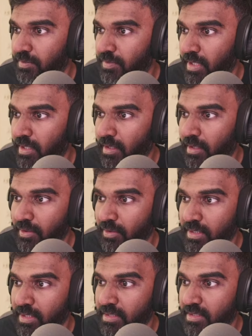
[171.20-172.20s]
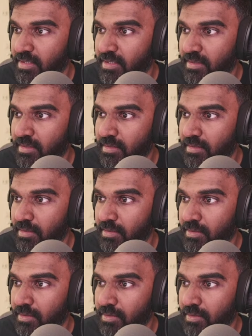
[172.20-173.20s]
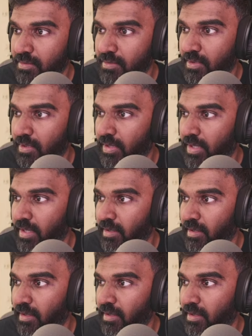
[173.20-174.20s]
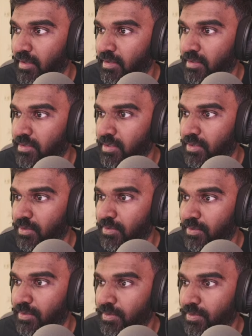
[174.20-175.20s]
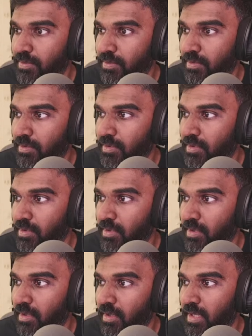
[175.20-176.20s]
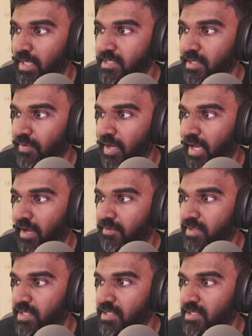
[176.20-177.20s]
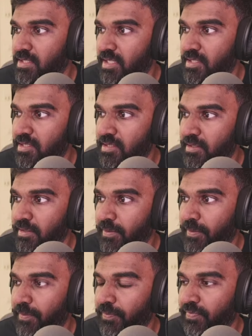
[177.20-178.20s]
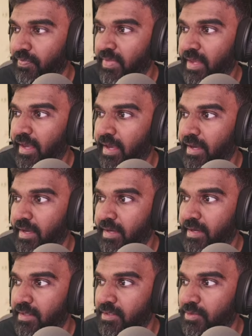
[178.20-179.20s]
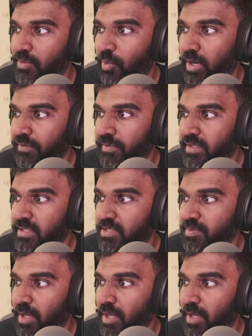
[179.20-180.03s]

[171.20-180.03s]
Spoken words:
me click on this. Okay. So let's say we have this sensor and whatever this may